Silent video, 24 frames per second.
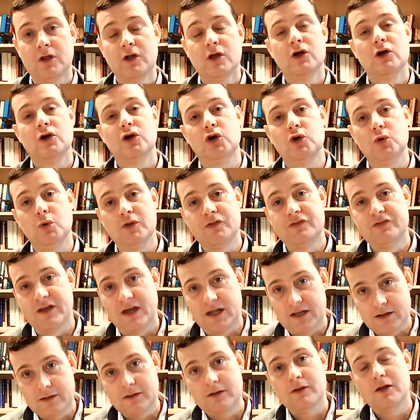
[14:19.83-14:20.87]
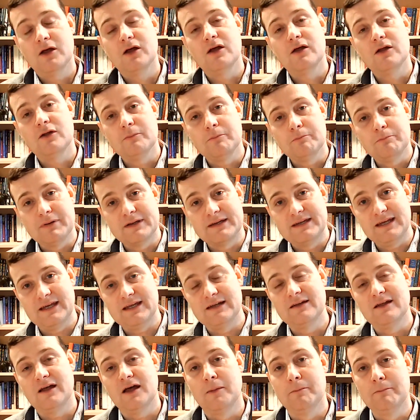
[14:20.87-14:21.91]
who would then begin
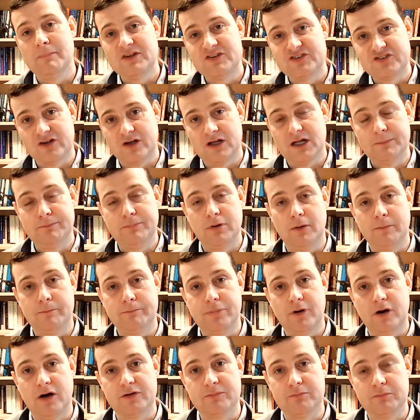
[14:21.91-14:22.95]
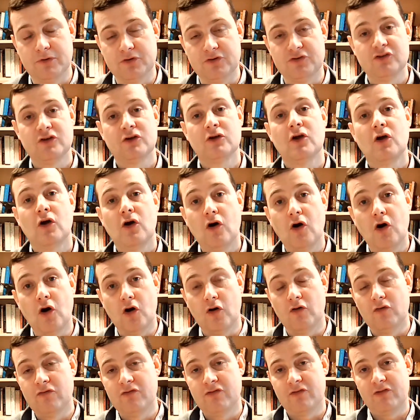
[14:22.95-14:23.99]
a missile bombardment
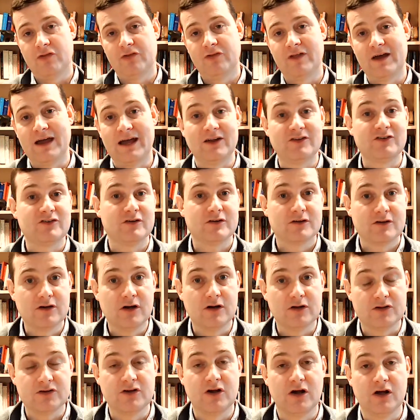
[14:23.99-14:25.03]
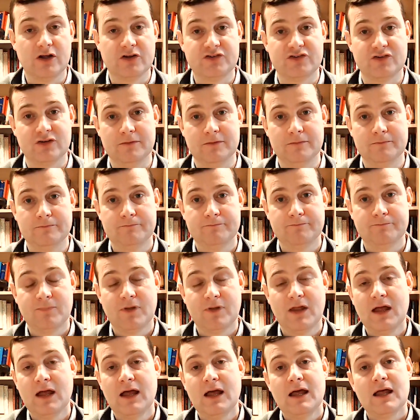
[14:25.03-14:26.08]
of that castle.
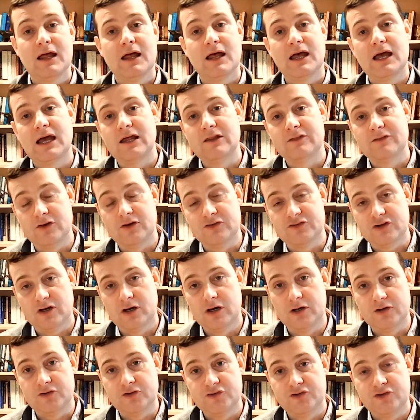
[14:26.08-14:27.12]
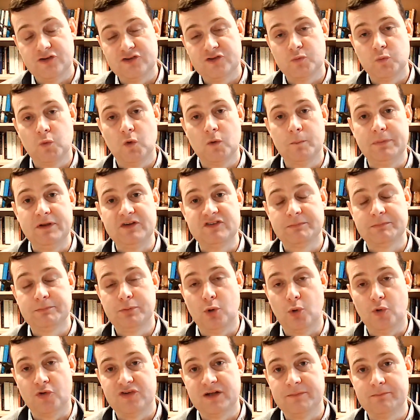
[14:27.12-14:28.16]
And those archers would be
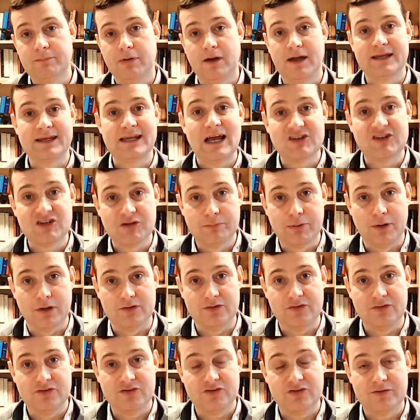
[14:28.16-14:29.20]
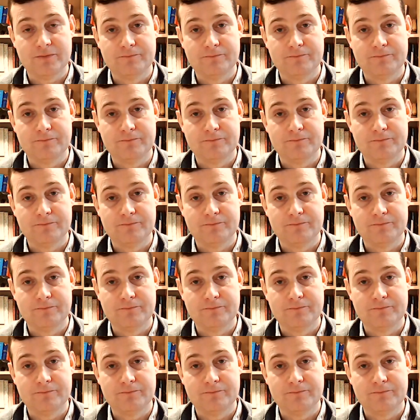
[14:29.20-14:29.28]
supported by catapults.